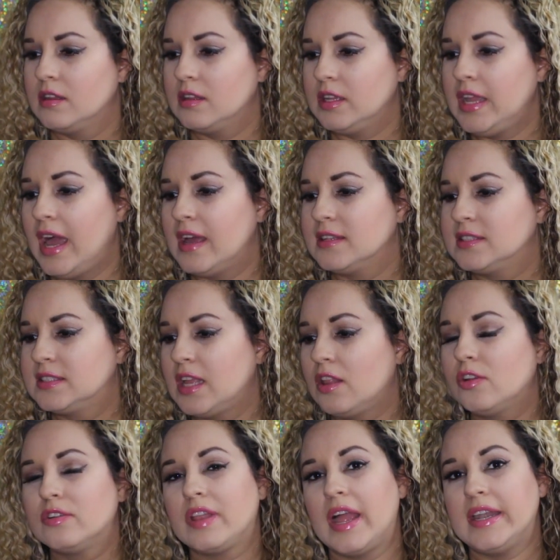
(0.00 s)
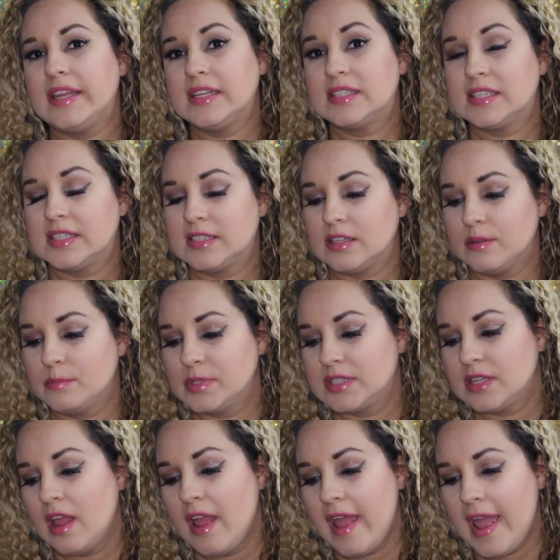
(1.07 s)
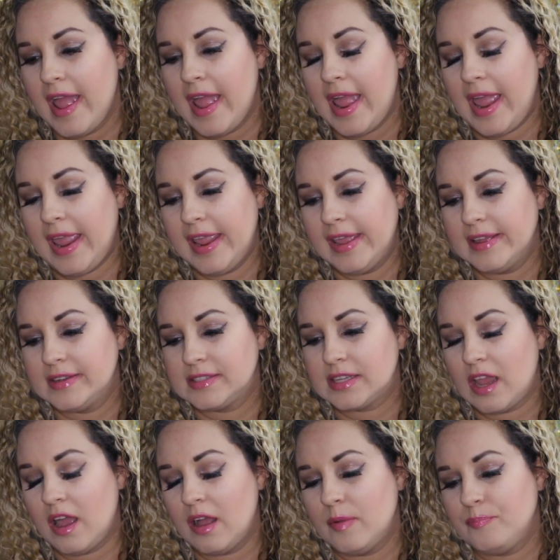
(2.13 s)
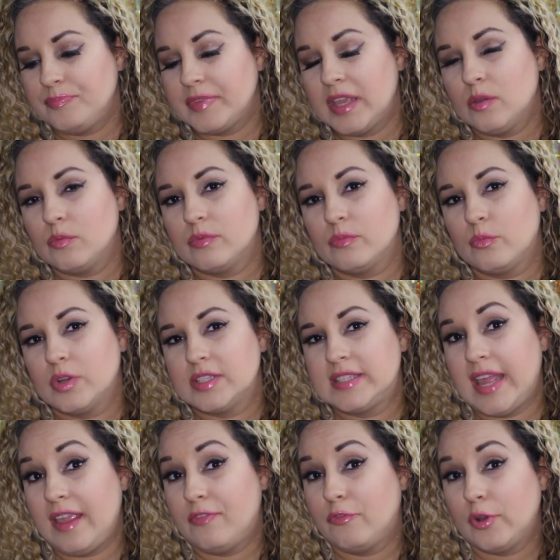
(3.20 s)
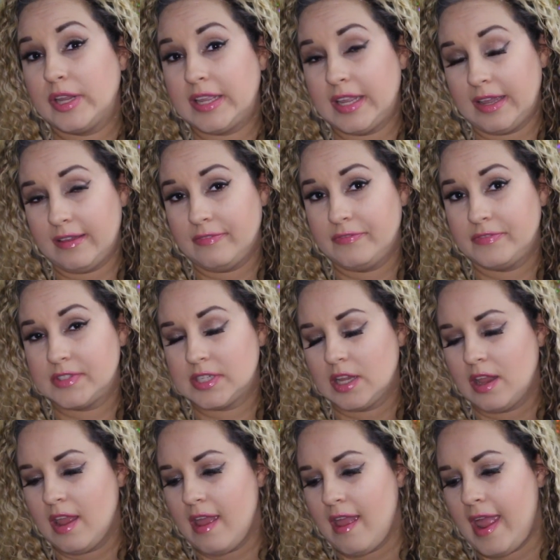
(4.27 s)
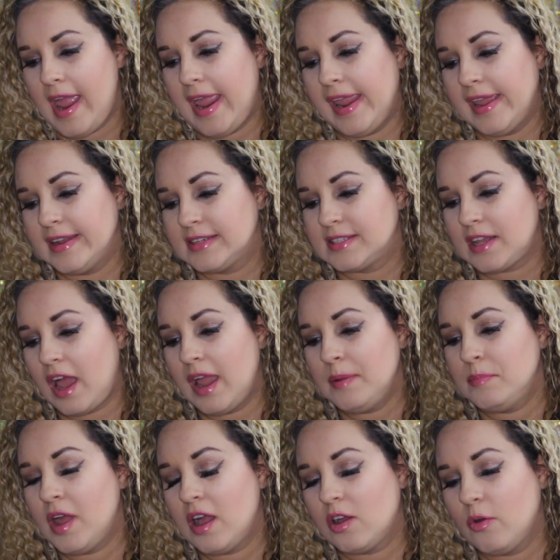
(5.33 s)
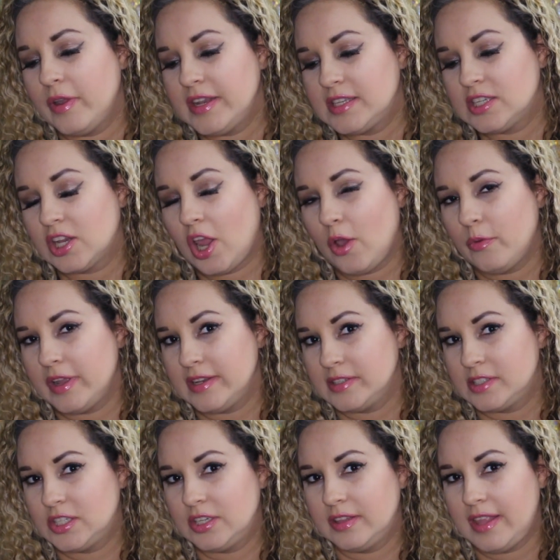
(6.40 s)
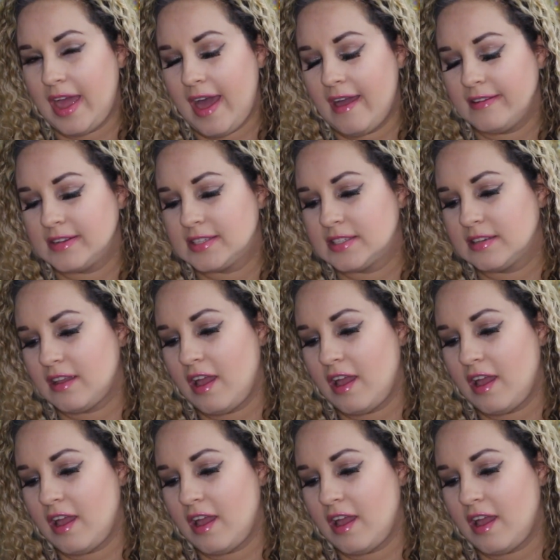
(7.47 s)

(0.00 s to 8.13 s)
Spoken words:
Yeah, Stellar Lighting Systems. And it was a free gift. And I'm not going to go into that.